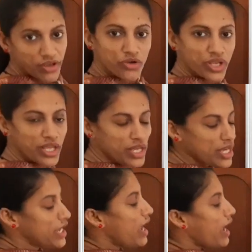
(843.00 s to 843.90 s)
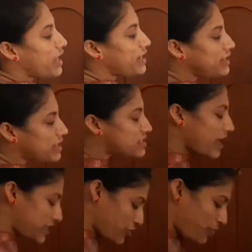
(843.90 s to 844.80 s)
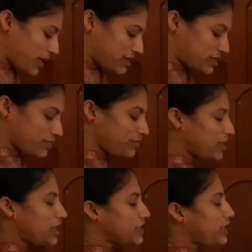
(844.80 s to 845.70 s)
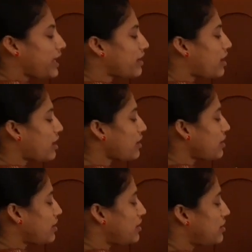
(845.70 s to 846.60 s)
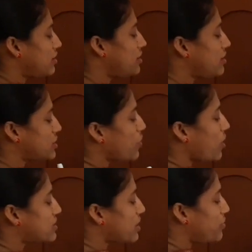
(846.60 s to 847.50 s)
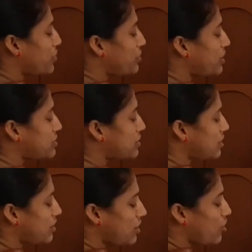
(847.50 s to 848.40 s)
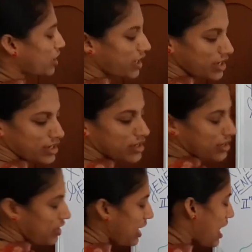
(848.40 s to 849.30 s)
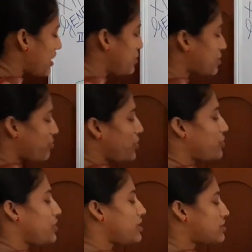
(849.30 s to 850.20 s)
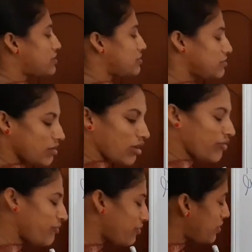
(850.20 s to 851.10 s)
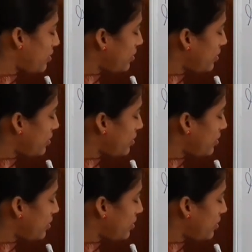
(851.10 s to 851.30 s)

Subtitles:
Okay, and in the cytoplasm there are small subunits, okay, large subunits of